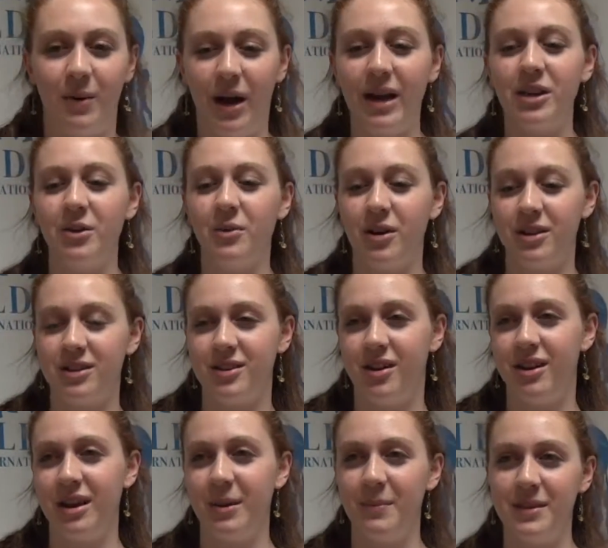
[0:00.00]
why you are
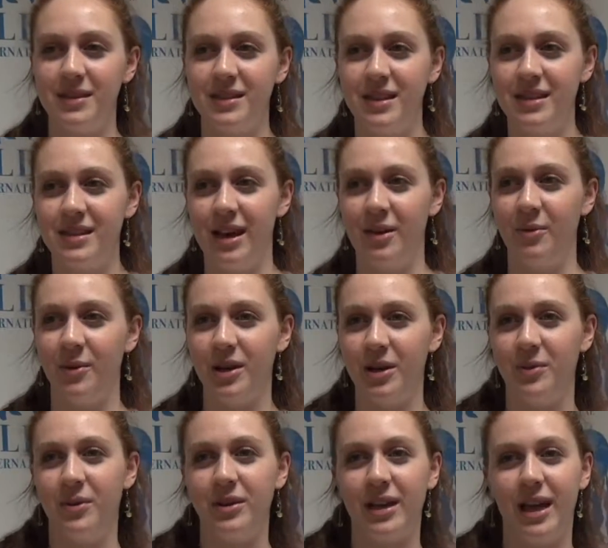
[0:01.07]
starting a business and
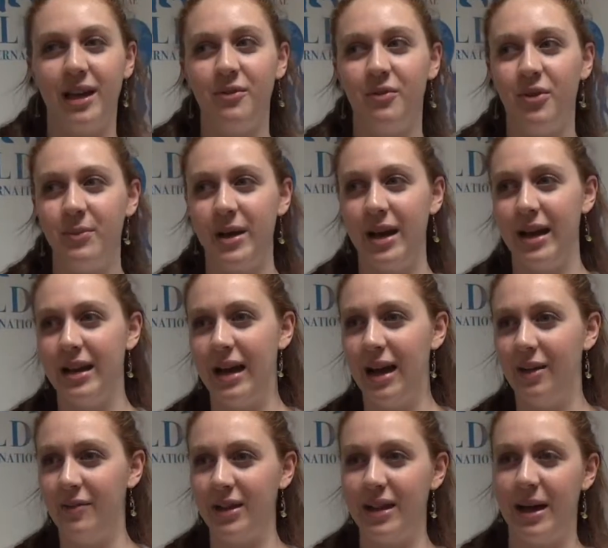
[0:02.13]
what you will gain from it and
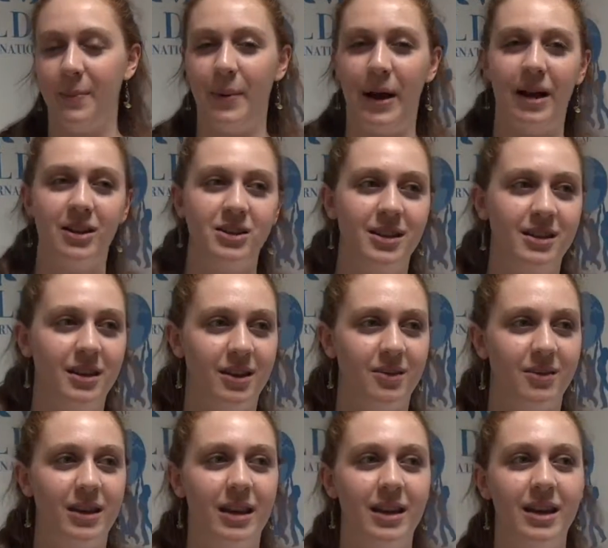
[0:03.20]
having that passion that
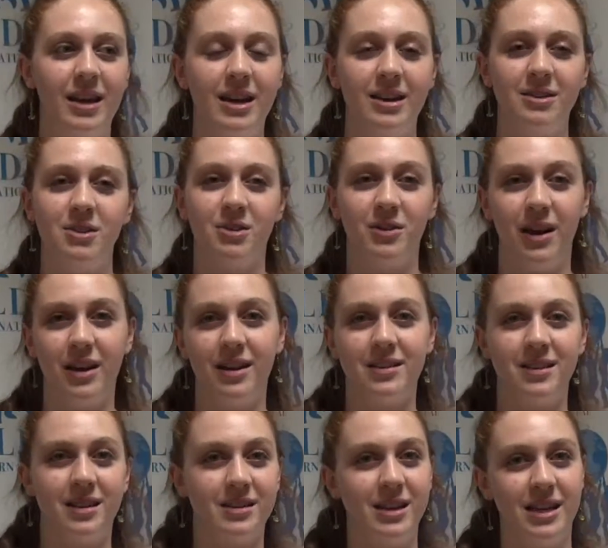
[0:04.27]
you need to create a
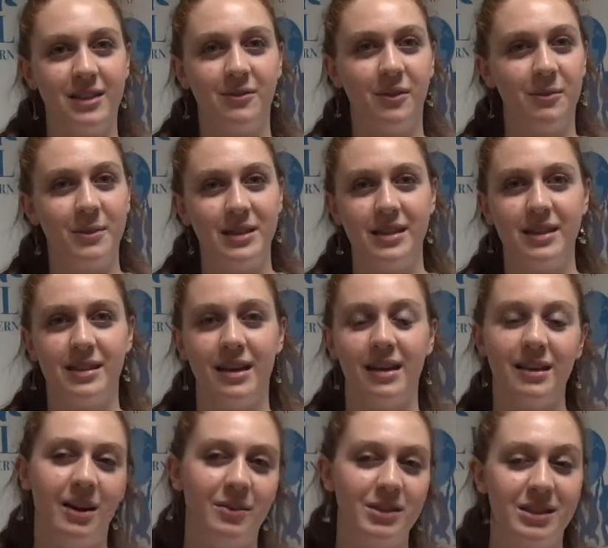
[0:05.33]
successful business. I
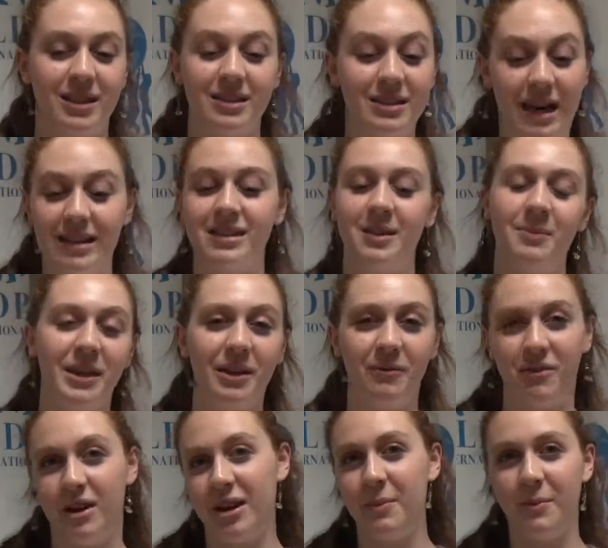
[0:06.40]
think that was, that's something
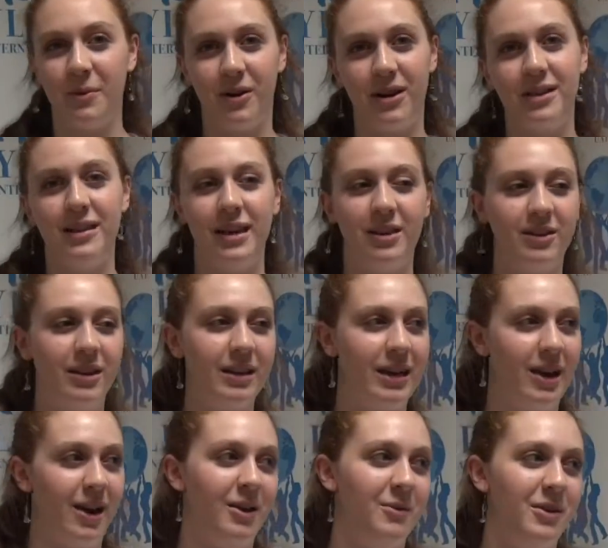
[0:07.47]
very important that you can
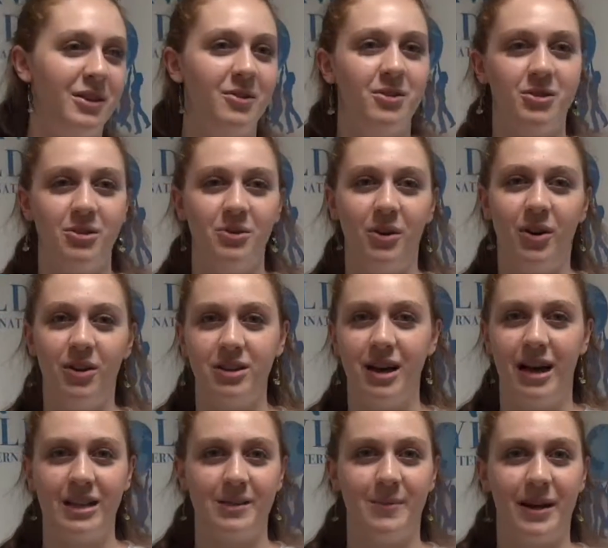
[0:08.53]
carry with you to all
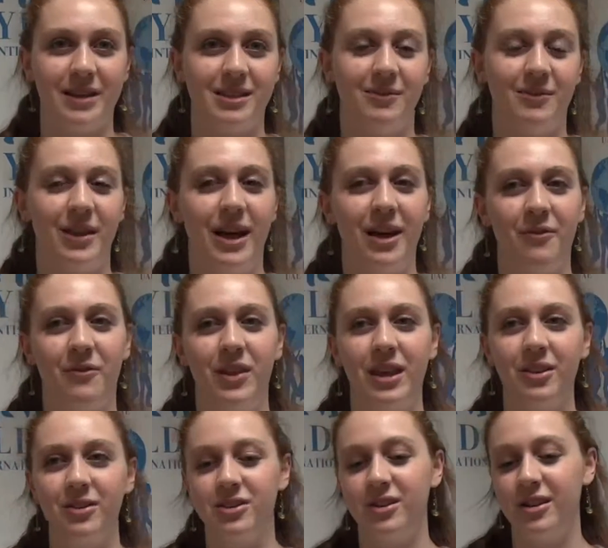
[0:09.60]
aspects of life,
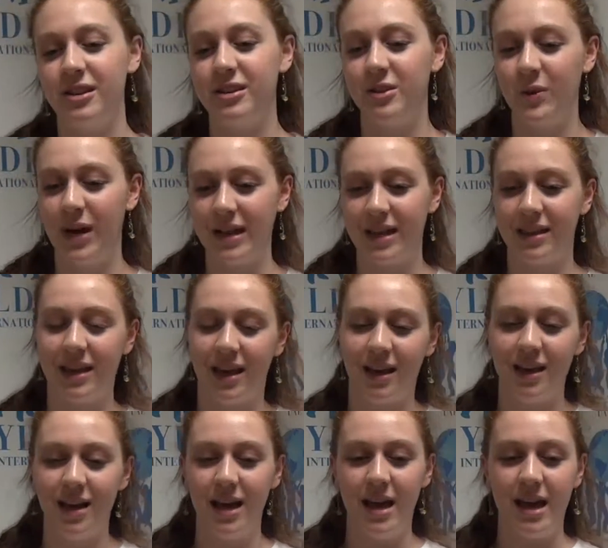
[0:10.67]
that you shouldn't do
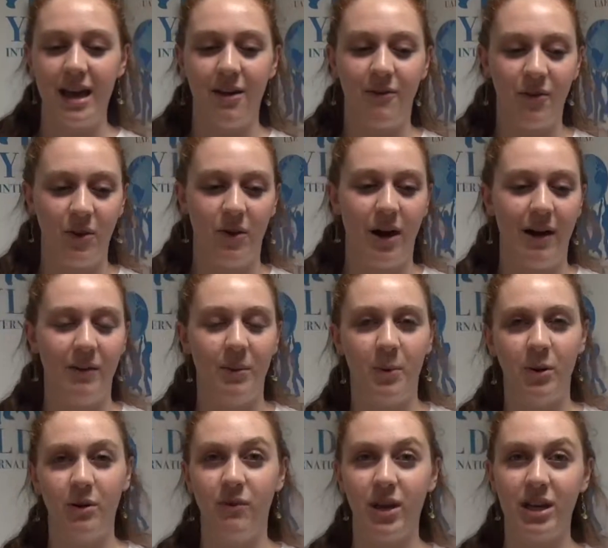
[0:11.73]
anything if you don't have the
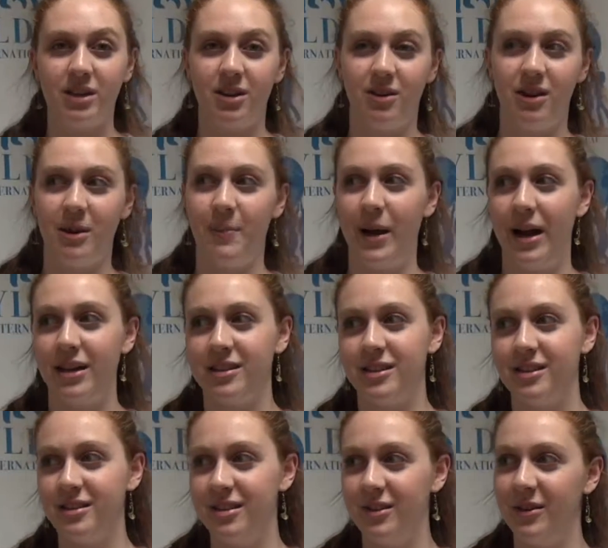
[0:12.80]
motivation or the
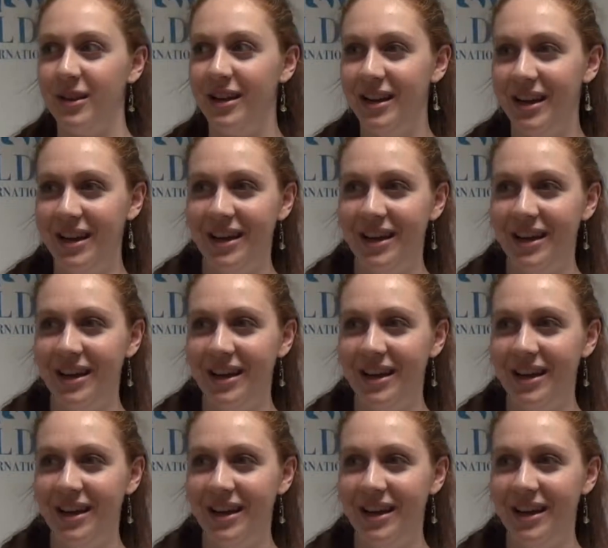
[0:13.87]
passion to do it.